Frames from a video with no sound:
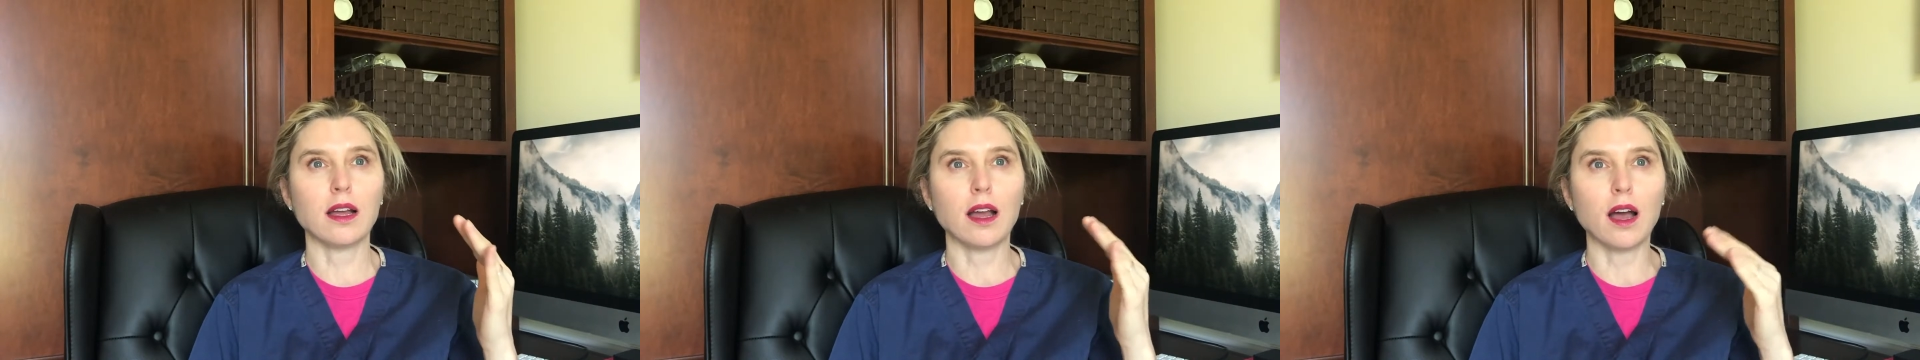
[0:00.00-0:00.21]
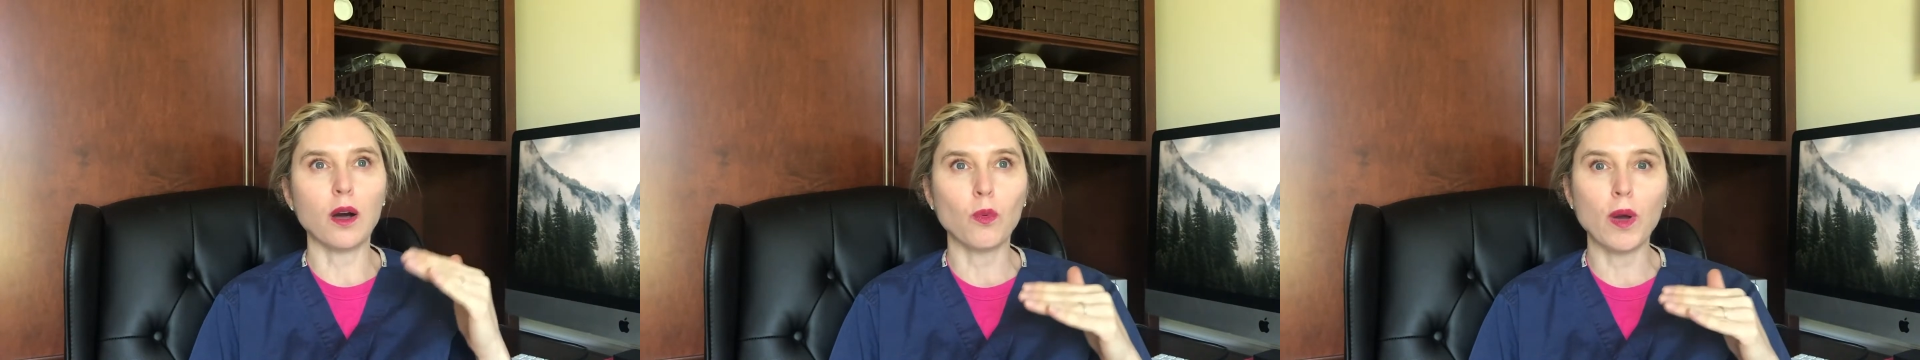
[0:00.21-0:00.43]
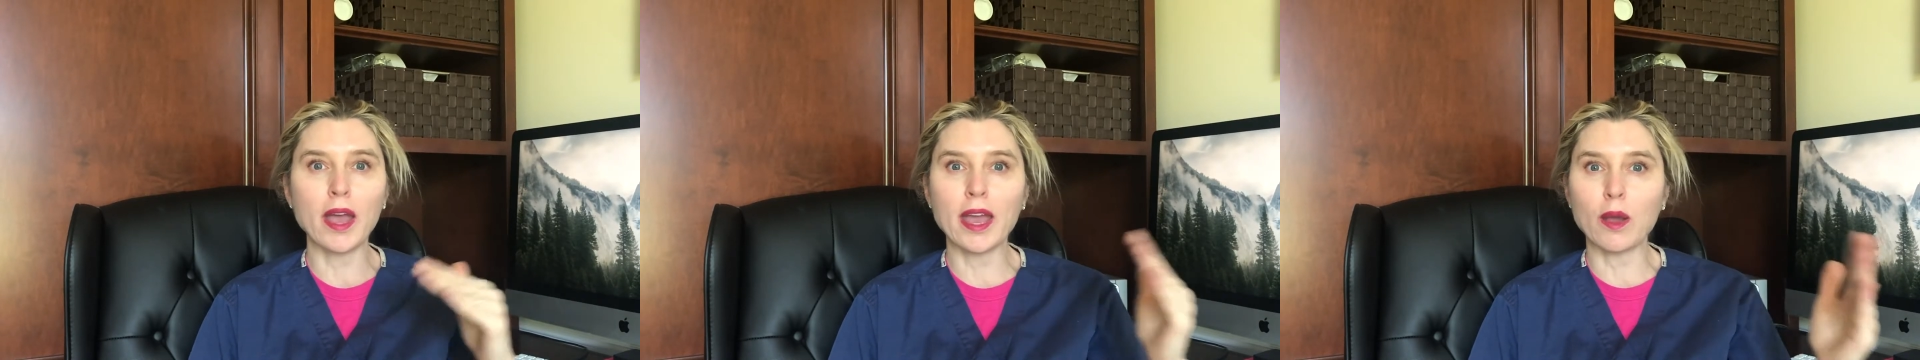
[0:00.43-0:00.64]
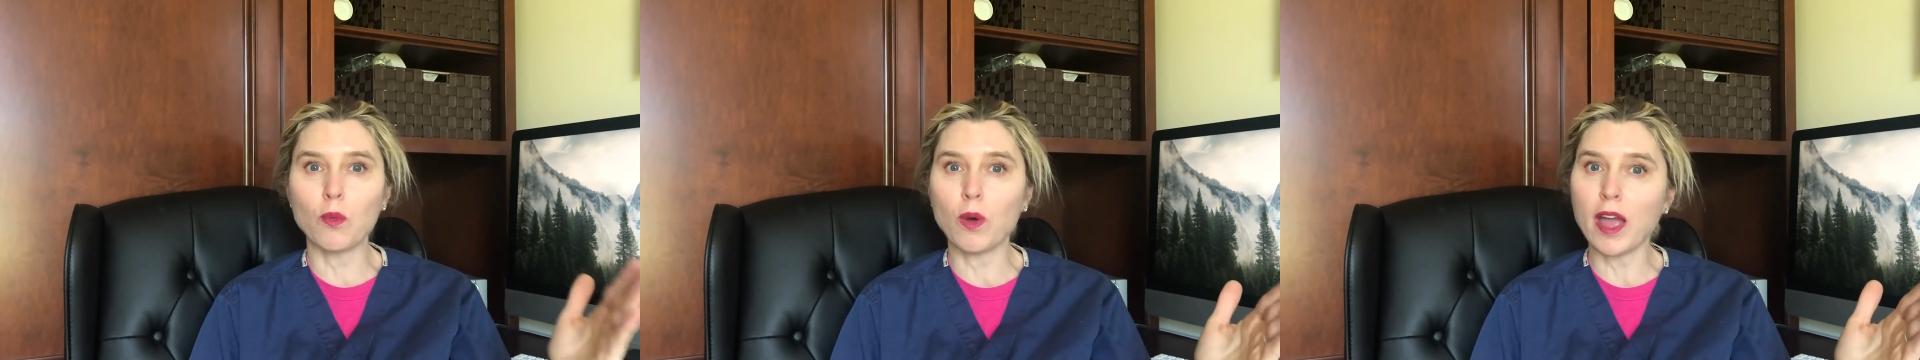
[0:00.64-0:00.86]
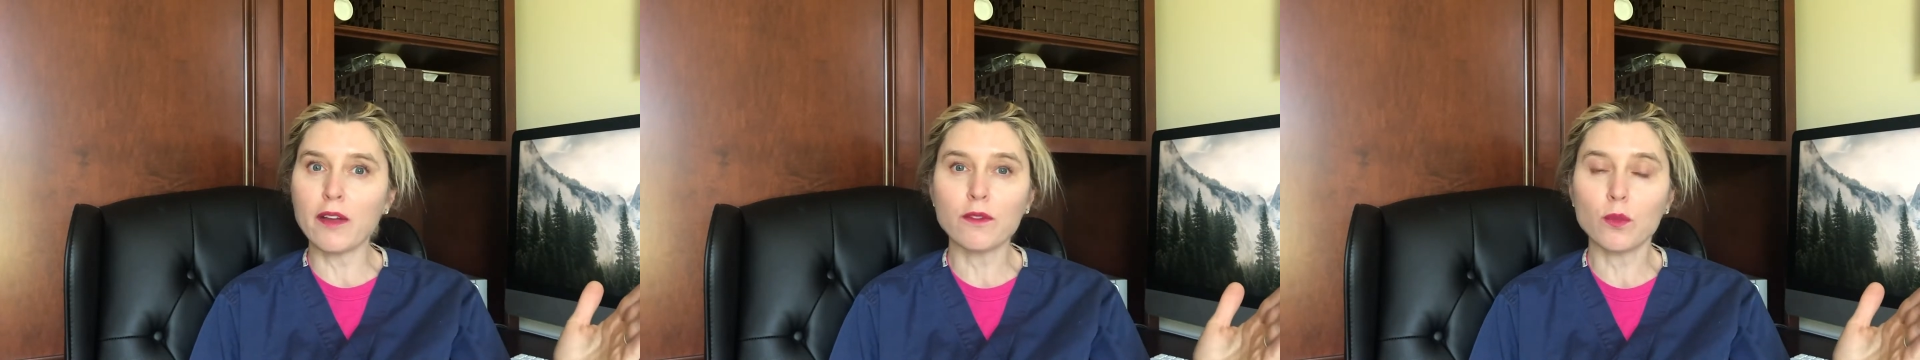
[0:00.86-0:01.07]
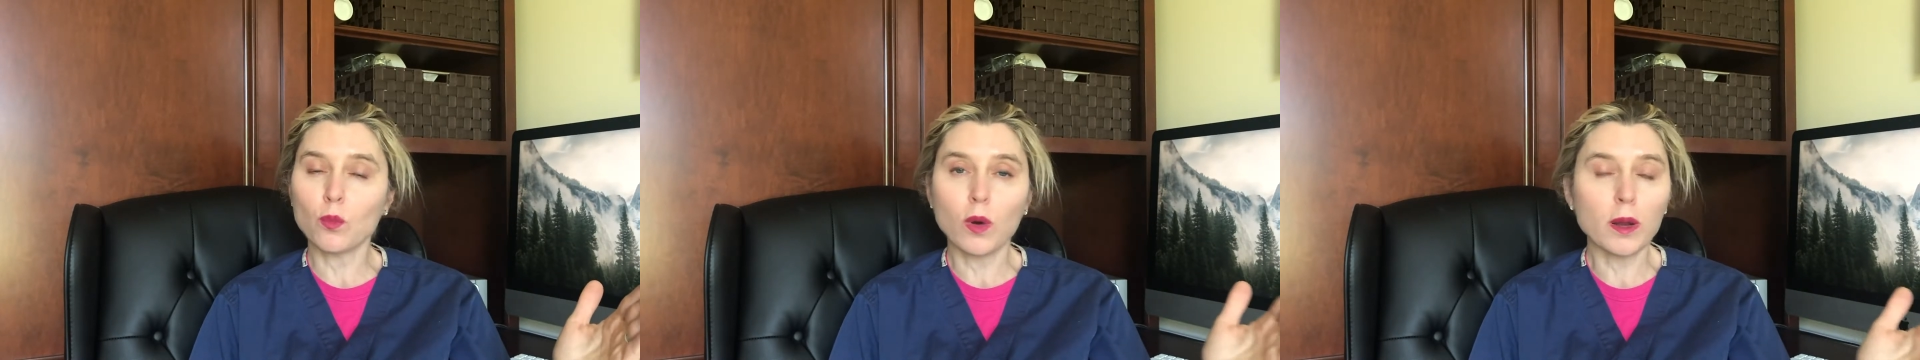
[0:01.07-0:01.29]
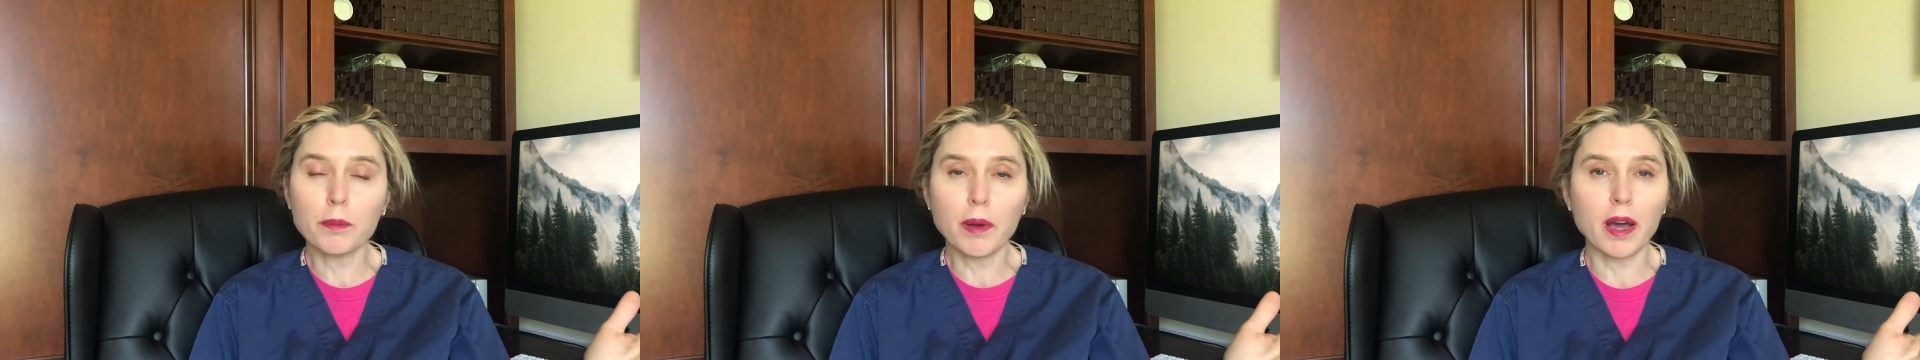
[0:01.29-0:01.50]
away
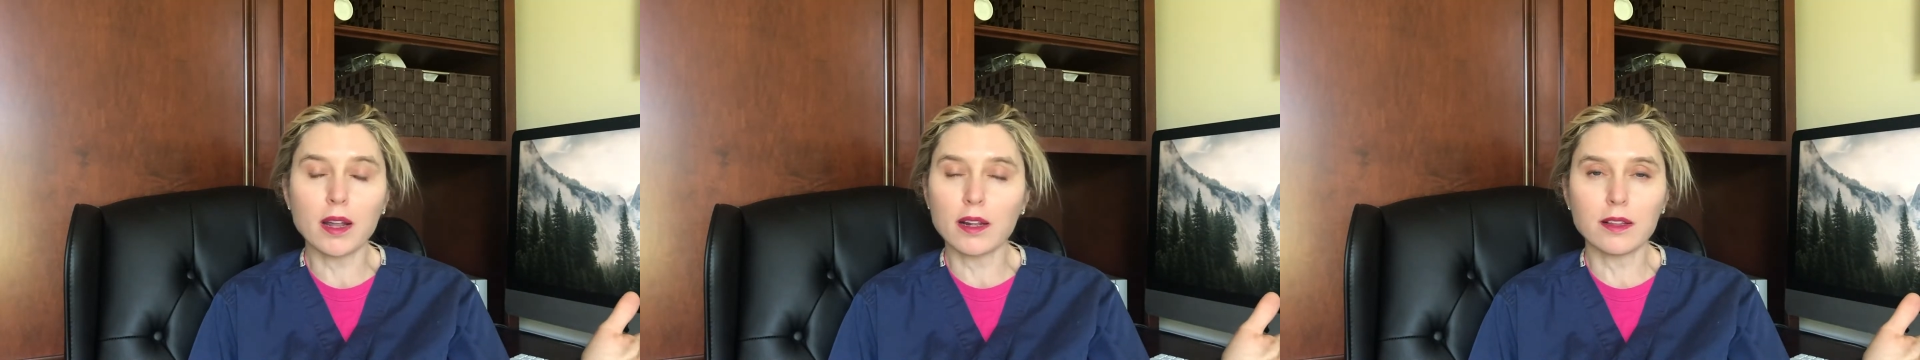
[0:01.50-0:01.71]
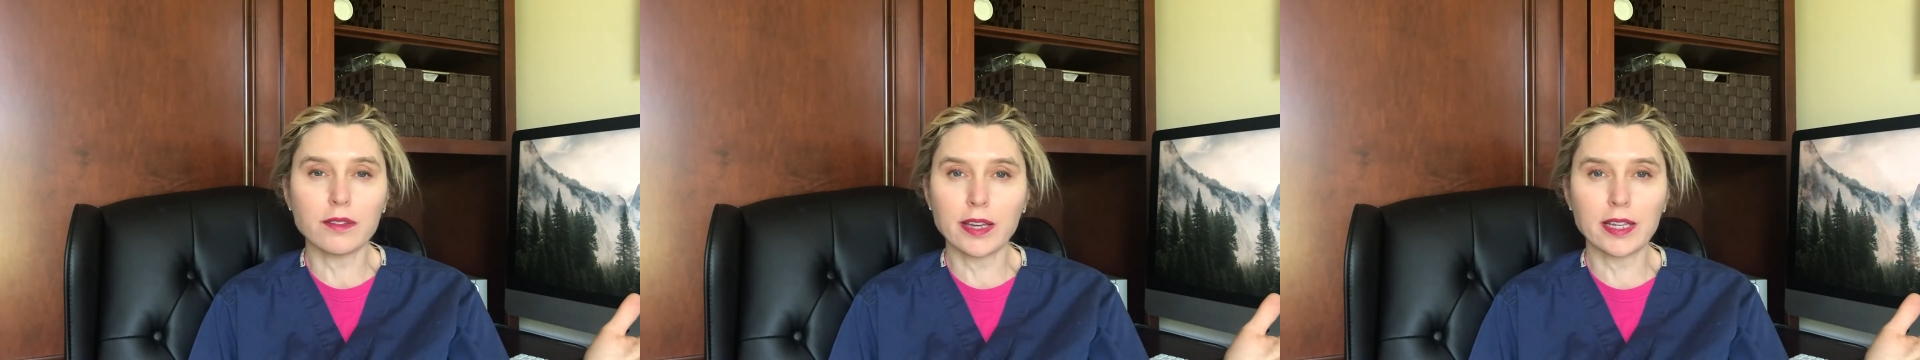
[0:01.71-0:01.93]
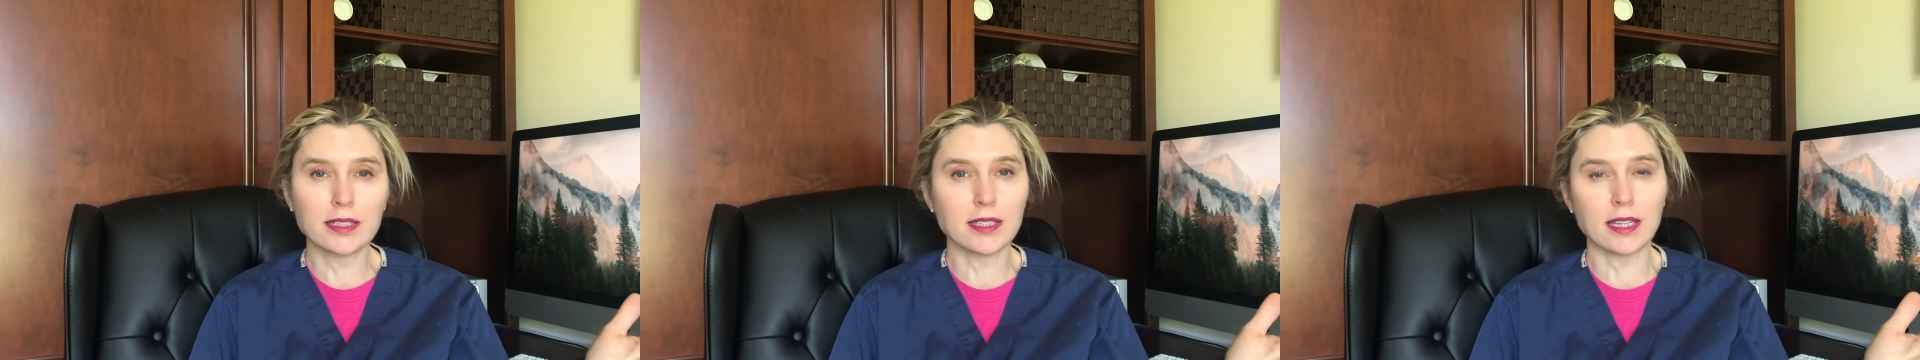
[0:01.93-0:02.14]
one bottle of hand